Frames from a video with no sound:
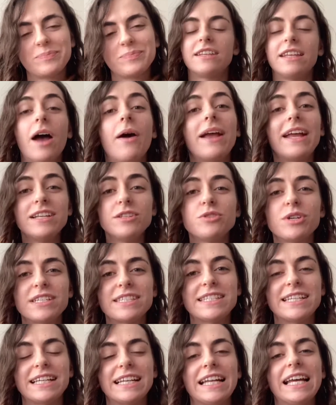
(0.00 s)
Now,
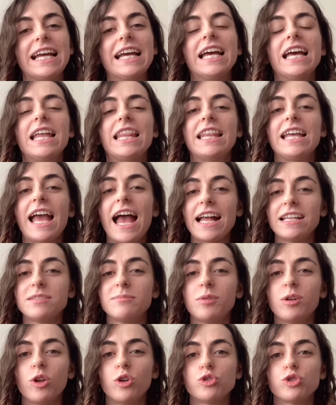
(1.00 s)
interestingly, the
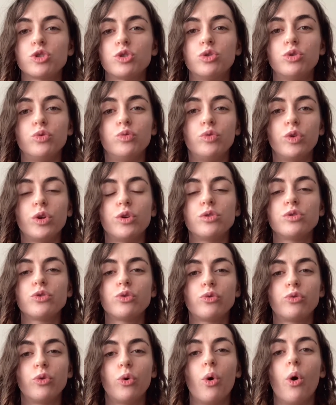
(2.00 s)
etymological root
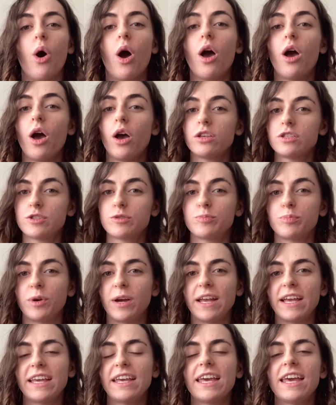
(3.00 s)
for
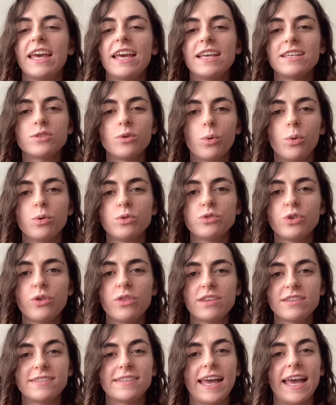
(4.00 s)
spring is also
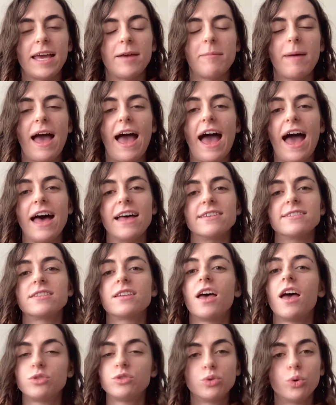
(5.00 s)
the same as
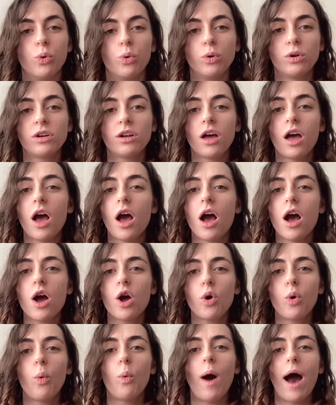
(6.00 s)
dawn,
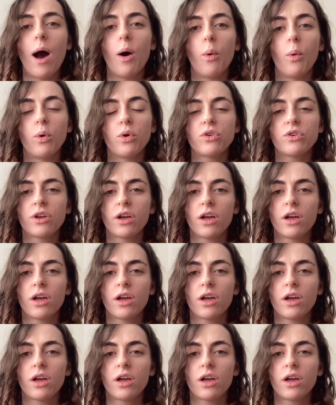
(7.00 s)
guaur,